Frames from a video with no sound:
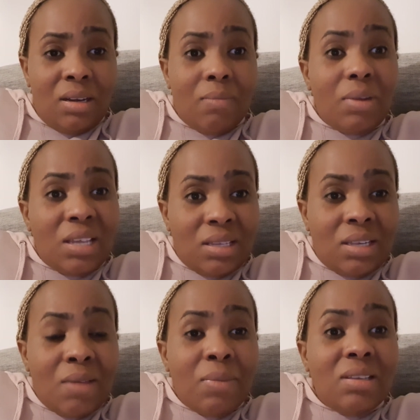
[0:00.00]
Please,
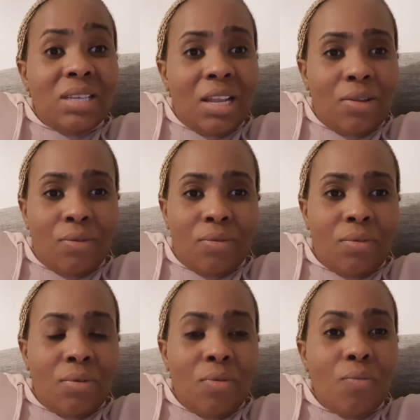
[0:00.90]
let me tell you,
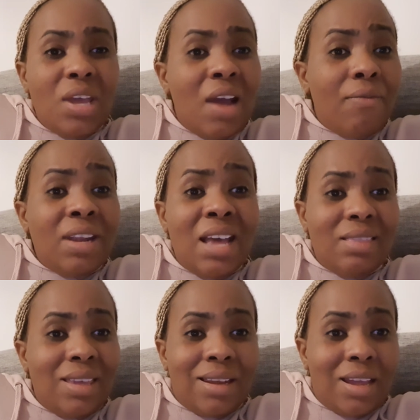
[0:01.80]
we have
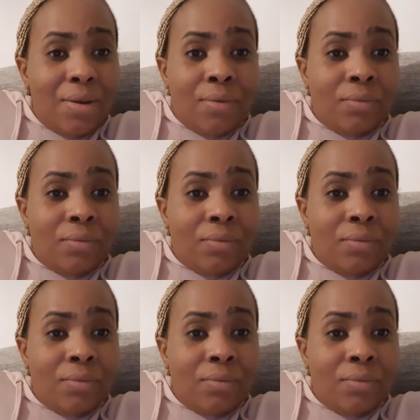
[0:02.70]
nothing now.